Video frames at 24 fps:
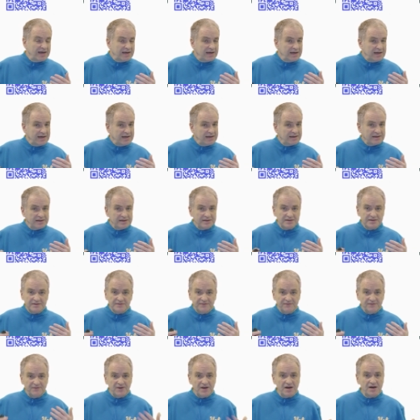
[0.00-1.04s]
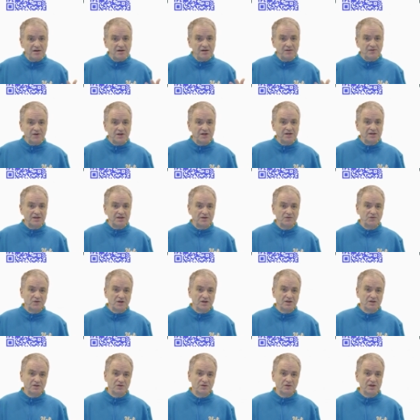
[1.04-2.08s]
It is very, very
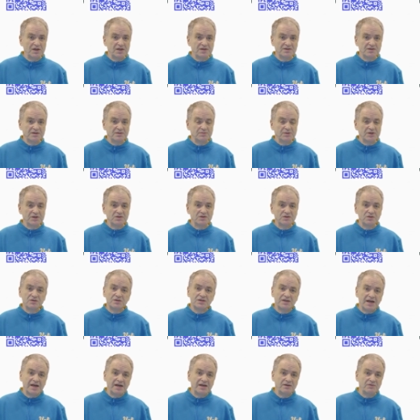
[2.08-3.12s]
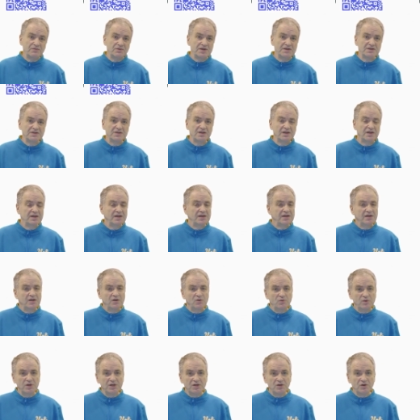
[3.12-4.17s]
difficult to estimate. So tail risk,
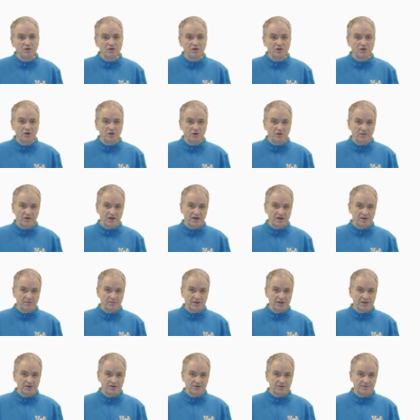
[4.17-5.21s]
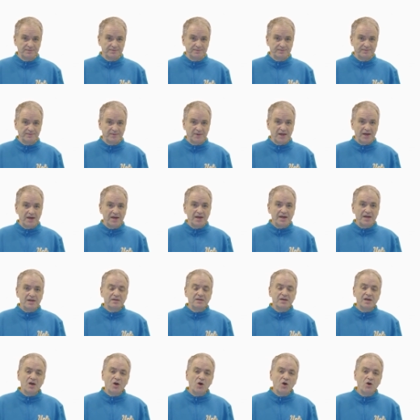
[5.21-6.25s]
we don't know very much.
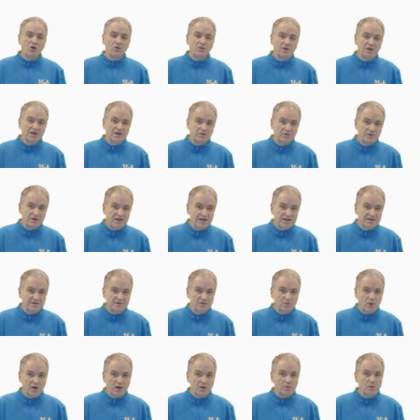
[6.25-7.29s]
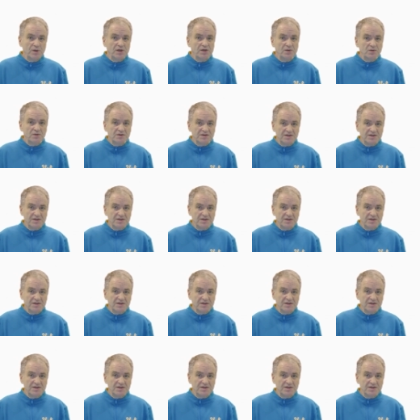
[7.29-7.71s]
The only reason why we use